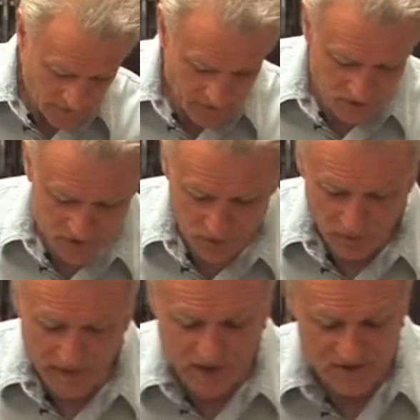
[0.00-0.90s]
It also
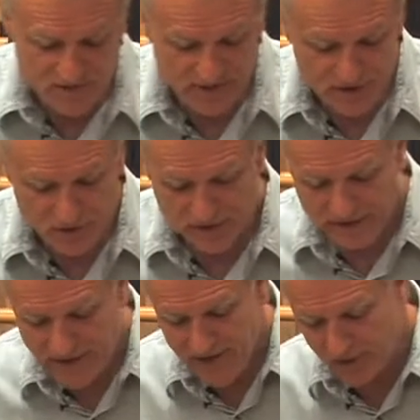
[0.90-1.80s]
allows me to
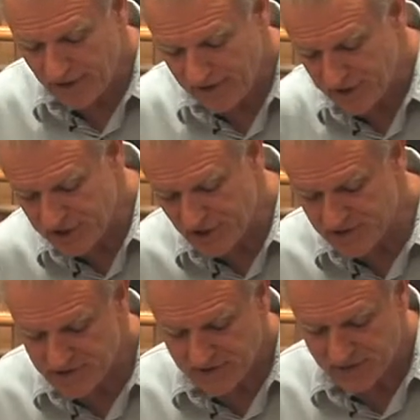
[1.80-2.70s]
laterally
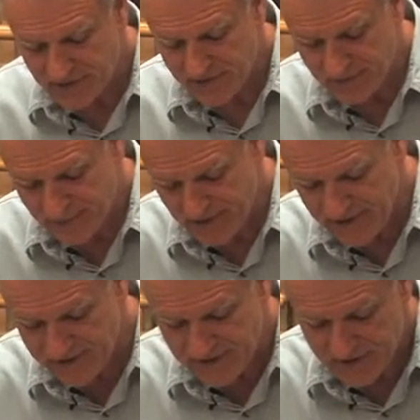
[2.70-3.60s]
adjust the
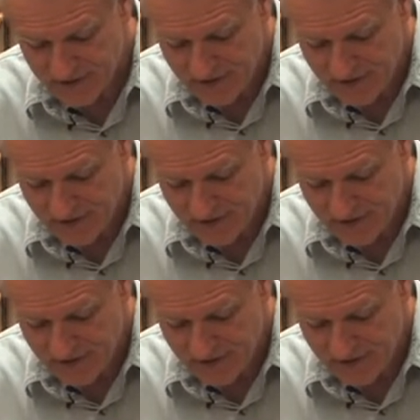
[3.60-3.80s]
piece